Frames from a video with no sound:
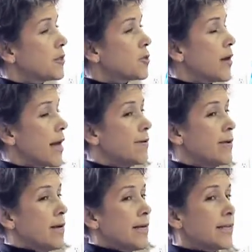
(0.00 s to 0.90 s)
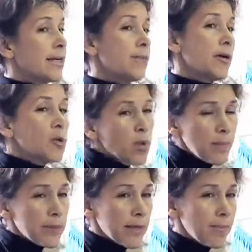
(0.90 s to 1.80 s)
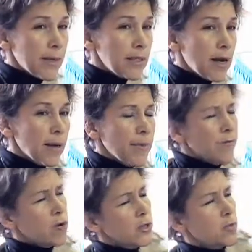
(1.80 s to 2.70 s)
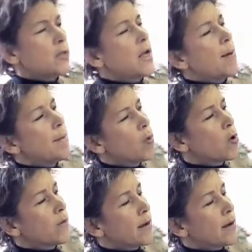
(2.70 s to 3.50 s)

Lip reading: So it takes about 20% of my time, and of course there was a lot more.